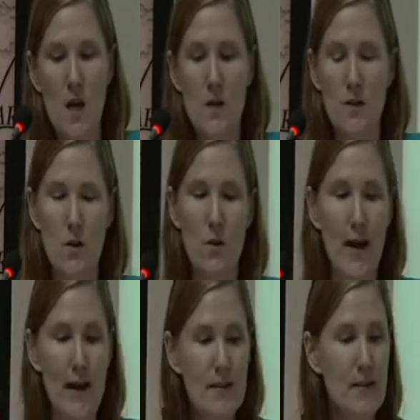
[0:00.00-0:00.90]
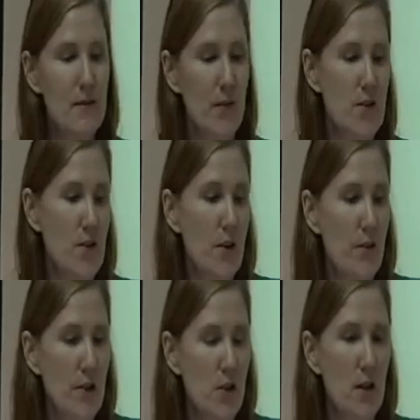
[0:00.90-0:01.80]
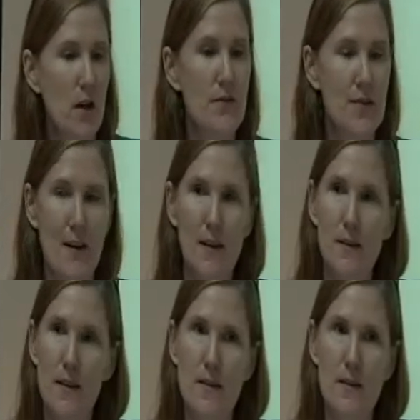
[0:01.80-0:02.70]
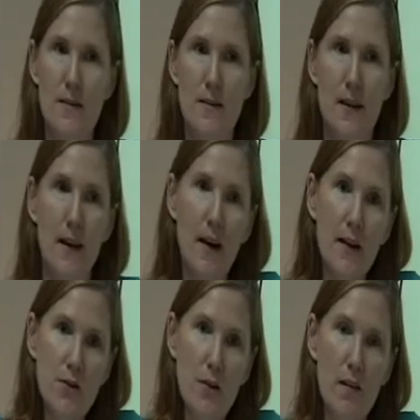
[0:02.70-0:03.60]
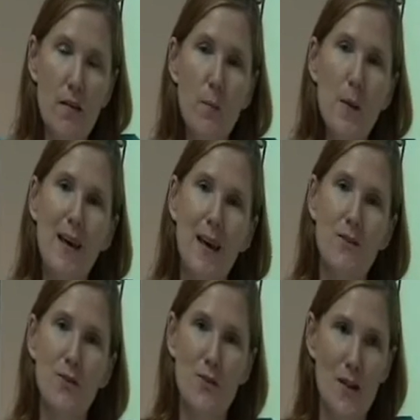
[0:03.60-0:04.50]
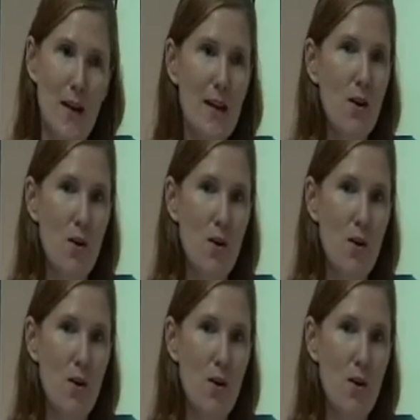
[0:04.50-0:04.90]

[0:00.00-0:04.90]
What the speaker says: So as this first generation of Senegalese psychiatrists began to take